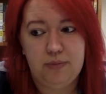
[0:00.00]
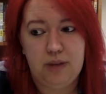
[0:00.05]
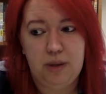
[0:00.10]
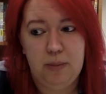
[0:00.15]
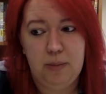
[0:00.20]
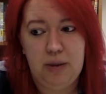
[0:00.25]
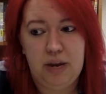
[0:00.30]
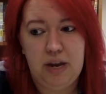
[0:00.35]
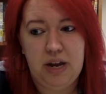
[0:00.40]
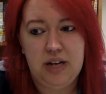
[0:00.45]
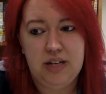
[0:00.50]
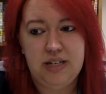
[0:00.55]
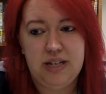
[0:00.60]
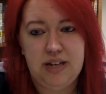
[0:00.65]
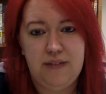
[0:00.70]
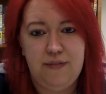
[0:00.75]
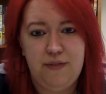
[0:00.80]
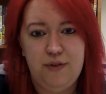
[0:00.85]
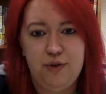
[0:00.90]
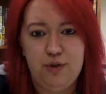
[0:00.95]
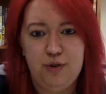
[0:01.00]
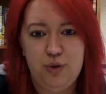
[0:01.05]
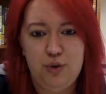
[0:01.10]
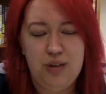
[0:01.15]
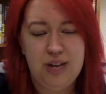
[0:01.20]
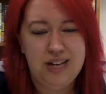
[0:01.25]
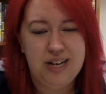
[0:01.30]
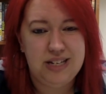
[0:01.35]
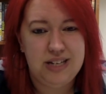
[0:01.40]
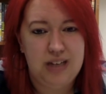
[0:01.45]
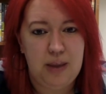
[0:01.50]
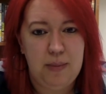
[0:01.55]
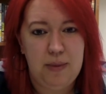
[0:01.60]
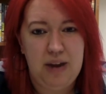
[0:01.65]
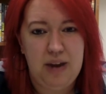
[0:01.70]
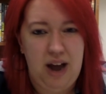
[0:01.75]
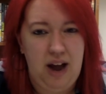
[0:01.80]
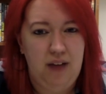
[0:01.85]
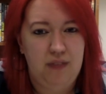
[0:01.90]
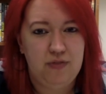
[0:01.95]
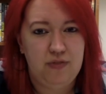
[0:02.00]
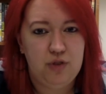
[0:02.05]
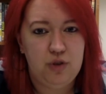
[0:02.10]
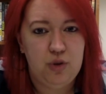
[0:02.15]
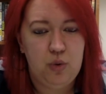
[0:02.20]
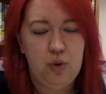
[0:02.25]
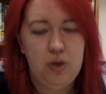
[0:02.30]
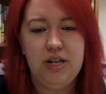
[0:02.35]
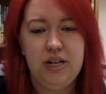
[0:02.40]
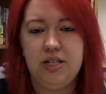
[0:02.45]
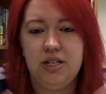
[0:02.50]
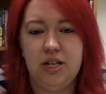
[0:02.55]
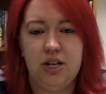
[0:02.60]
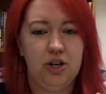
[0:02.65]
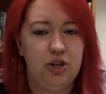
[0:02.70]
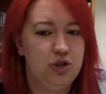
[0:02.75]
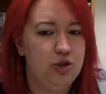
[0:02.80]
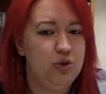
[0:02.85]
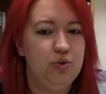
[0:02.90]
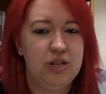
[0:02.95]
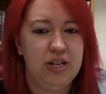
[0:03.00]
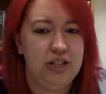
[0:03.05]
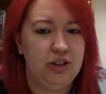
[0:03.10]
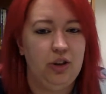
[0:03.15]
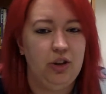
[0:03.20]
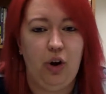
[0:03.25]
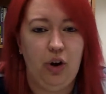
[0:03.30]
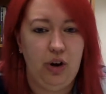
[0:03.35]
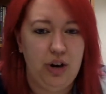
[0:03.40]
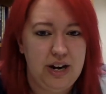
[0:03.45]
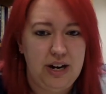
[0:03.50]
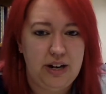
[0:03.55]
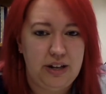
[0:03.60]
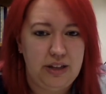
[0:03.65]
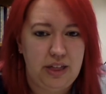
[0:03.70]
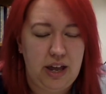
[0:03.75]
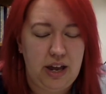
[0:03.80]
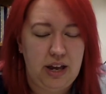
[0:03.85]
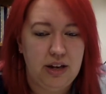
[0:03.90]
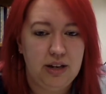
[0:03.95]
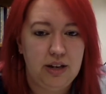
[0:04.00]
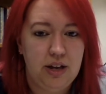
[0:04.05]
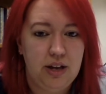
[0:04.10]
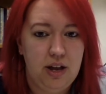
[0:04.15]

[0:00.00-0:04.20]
Because if you do the assignment after the quiz, you didn't learn anything.